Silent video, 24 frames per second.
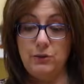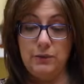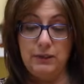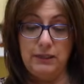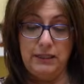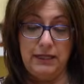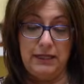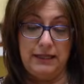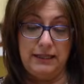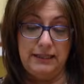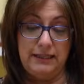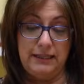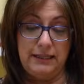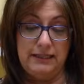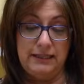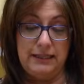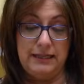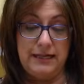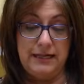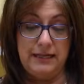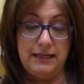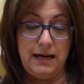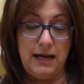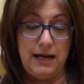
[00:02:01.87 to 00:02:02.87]
would like. And
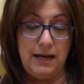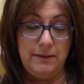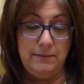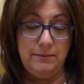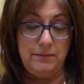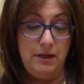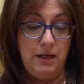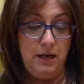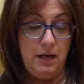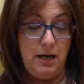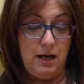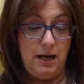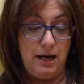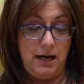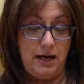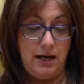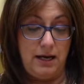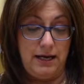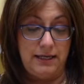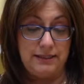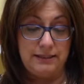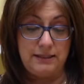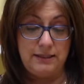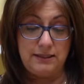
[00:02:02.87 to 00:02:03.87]
again, I'm
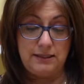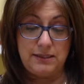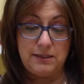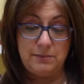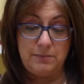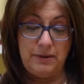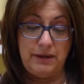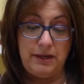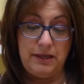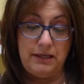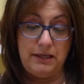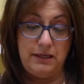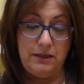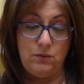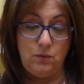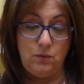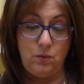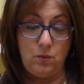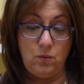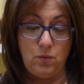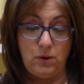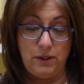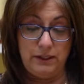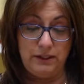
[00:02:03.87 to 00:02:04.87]

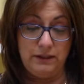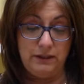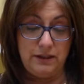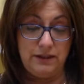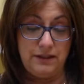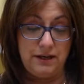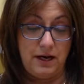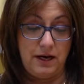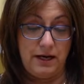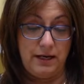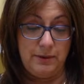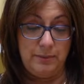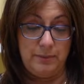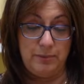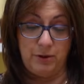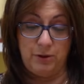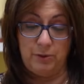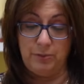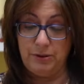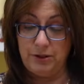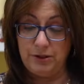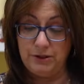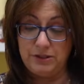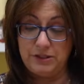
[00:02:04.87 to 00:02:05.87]
anticipating 1 thigh per
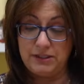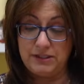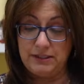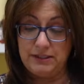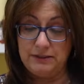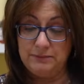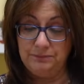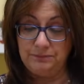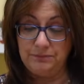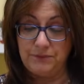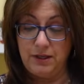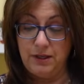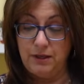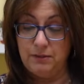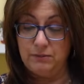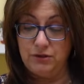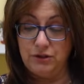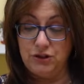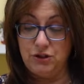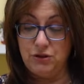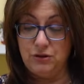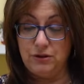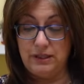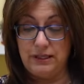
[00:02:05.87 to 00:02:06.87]
person,
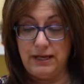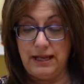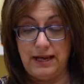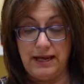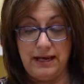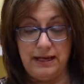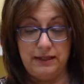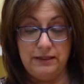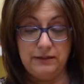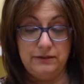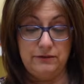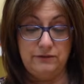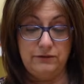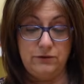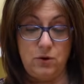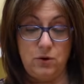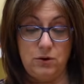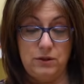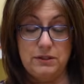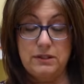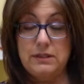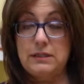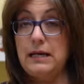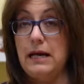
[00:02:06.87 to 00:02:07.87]
but you can add, of
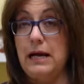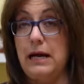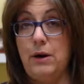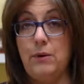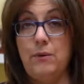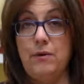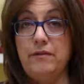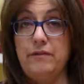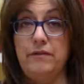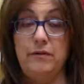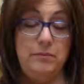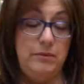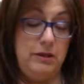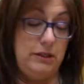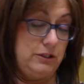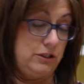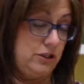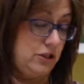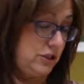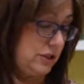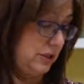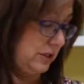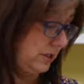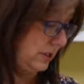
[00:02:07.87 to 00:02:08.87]
course, however
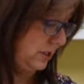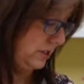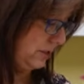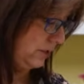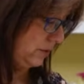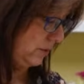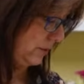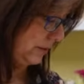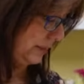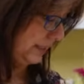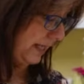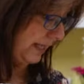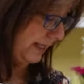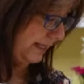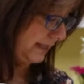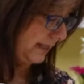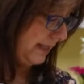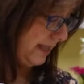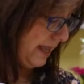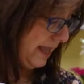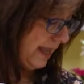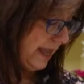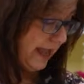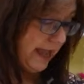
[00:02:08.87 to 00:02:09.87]
much you would like.
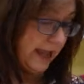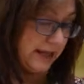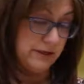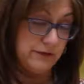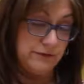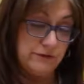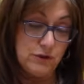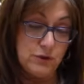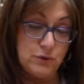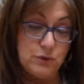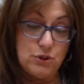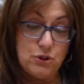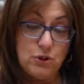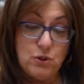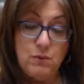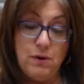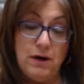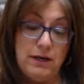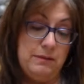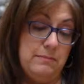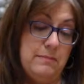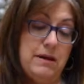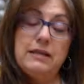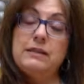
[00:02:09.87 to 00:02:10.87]
And if you do
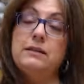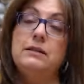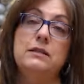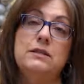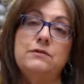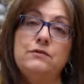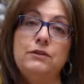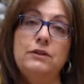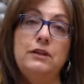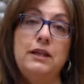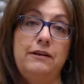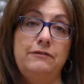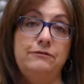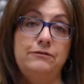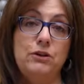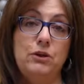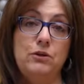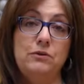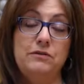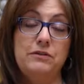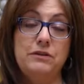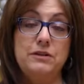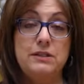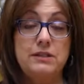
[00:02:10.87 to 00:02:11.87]
want to make this for
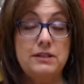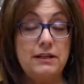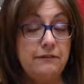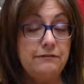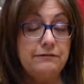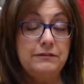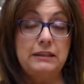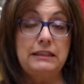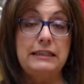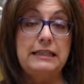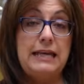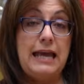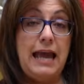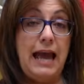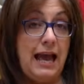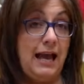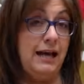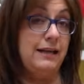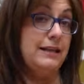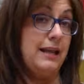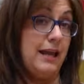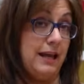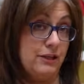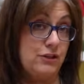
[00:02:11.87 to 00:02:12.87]
leftovers, definitely
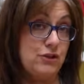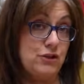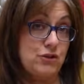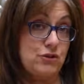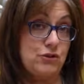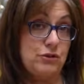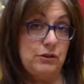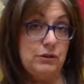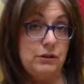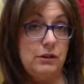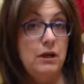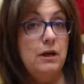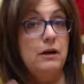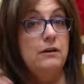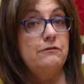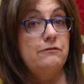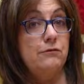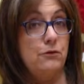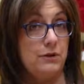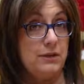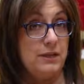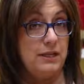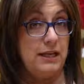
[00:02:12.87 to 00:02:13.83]
add extra for the